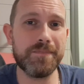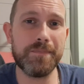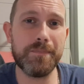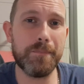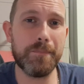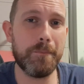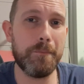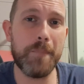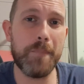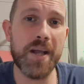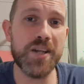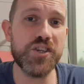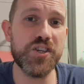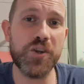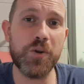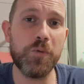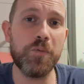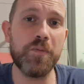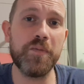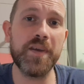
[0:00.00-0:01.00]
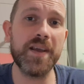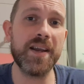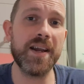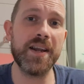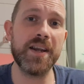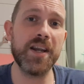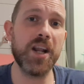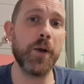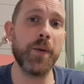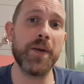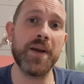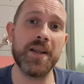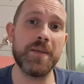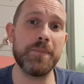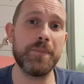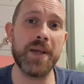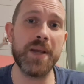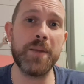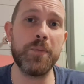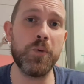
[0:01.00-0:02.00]
magical feeling knowing that
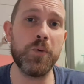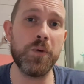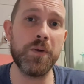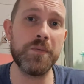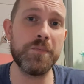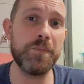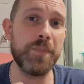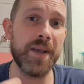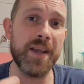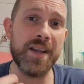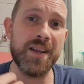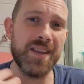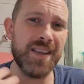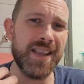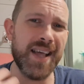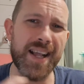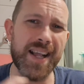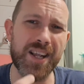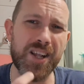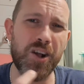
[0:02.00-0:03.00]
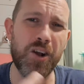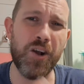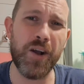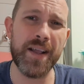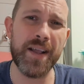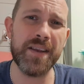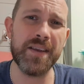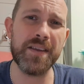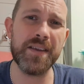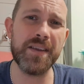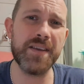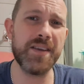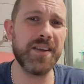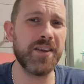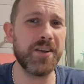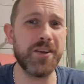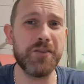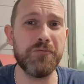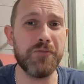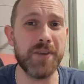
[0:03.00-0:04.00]
people are being that kind. You know,
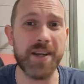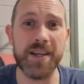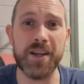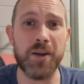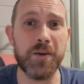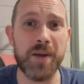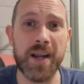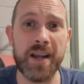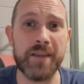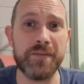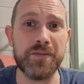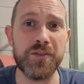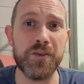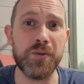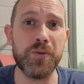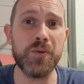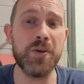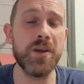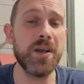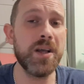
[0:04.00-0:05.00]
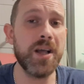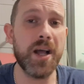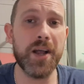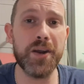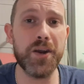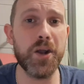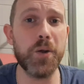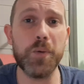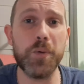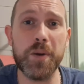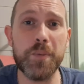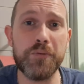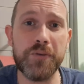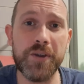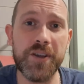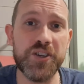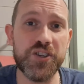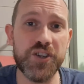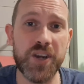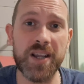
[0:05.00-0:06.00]
you really don't have to, and no one
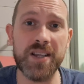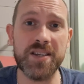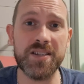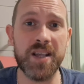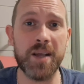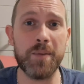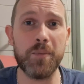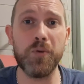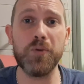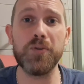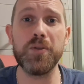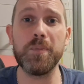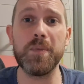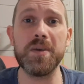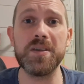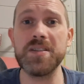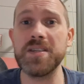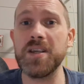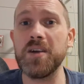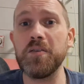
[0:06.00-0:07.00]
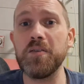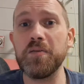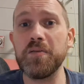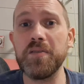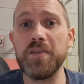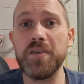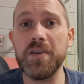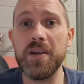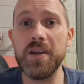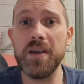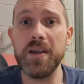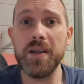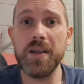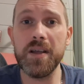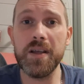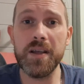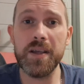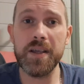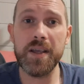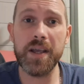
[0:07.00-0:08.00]
appreciates that more than myself.
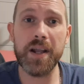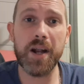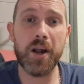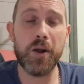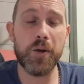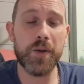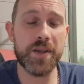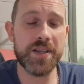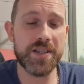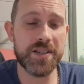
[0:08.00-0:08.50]
You know,